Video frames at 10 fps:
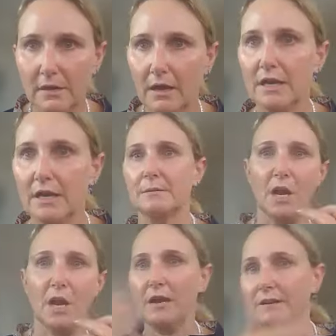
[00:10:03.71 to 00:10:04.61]
I
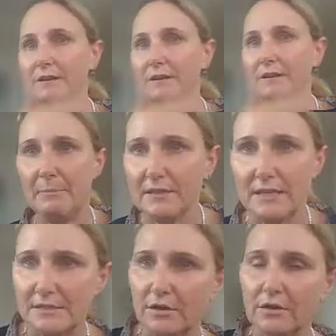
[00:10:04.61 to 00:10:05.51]
just am kind of
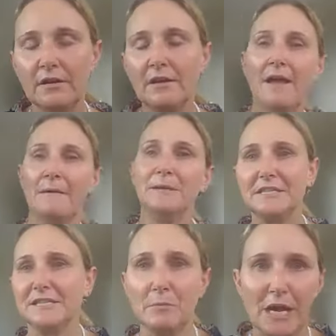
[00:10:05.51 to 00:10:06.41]
slapping things on
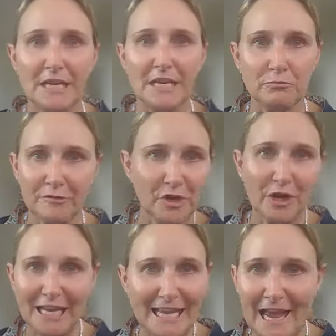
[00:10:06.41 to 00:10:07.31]
because I'm always
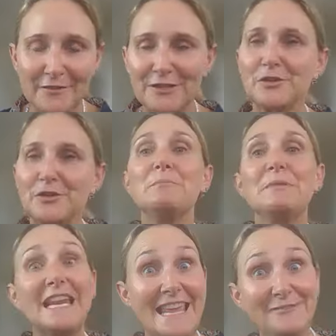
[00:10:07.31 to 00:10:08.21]
trying to get out the
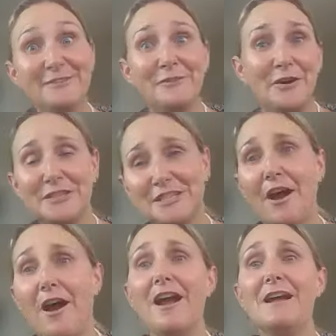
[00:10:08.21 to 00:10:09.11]
door. But if you've got the
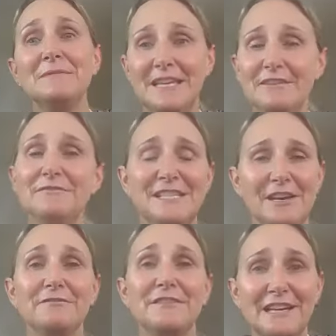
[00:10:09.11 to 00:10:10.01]
time, give
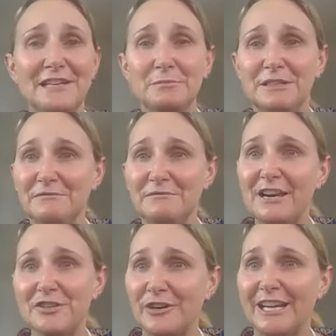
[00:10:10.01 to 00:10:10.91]
yourself that little bit of
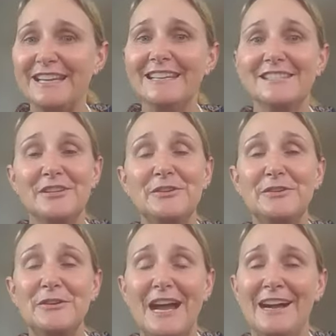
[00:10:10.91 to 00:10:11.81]
luxury
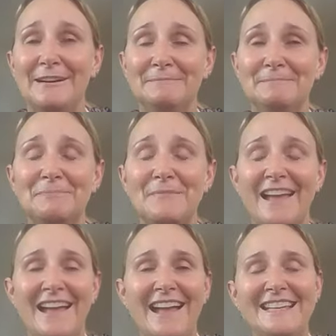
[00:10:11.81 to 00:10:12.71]
to
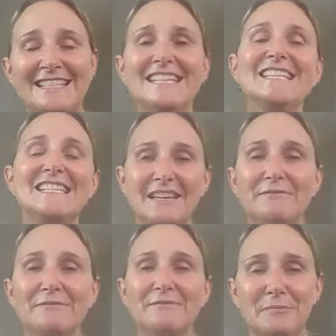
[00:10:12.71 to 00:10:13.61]
just
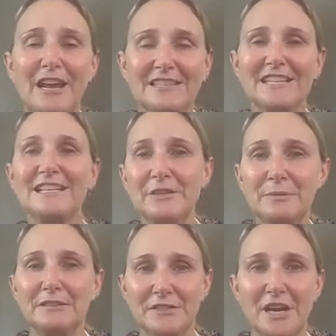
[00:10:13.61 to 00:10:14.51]
give the product a
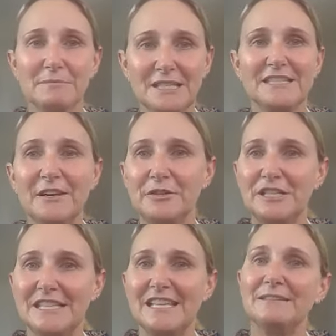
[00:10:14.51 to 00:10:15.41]
little bit of time to
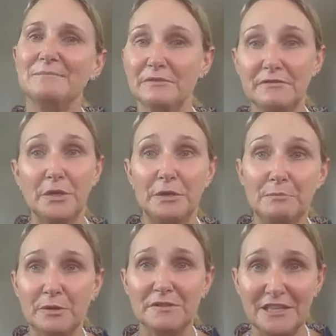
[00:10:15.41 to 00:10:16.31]
sit on your skin
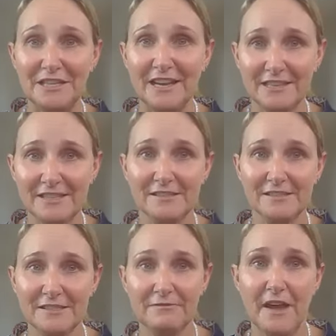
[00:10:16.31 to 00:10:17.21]
before you move to your
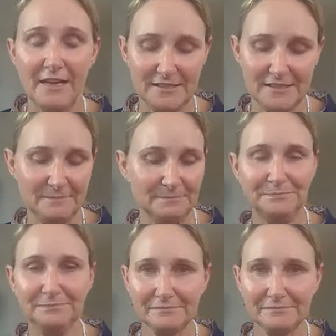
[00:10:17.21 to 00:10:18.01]
next phase.